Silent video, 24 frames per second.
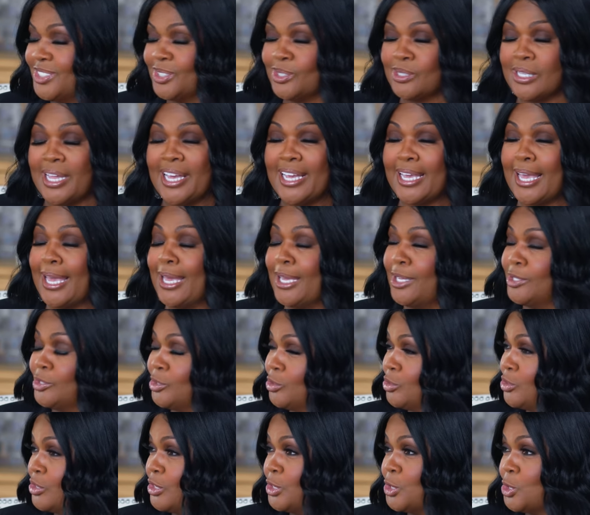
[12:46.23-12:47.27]
just like
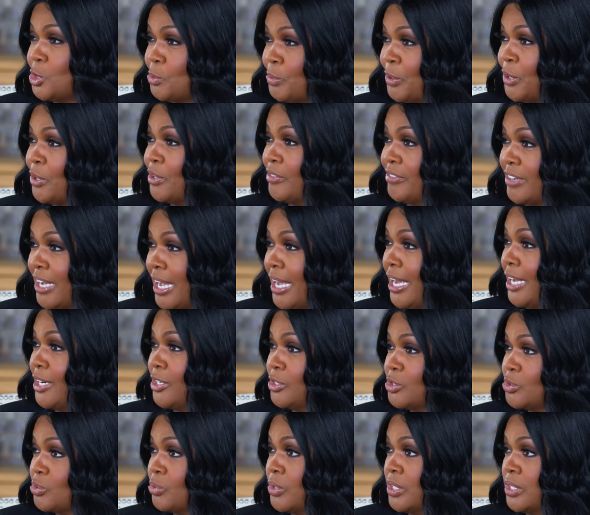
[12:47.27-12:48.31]
angels and the spirit of God
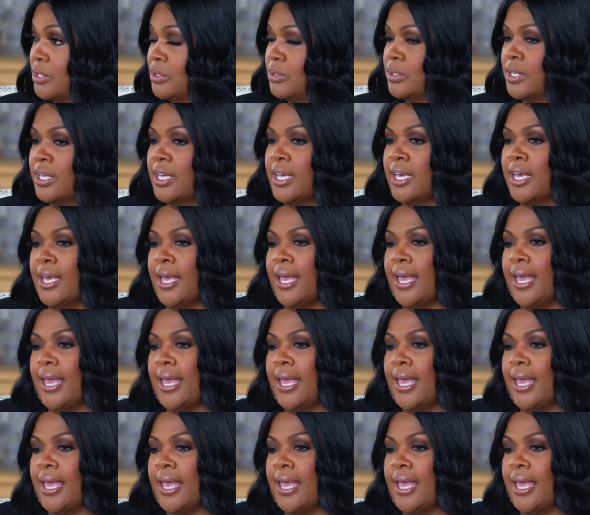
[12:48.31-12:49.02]
is real. Yes, ma'am.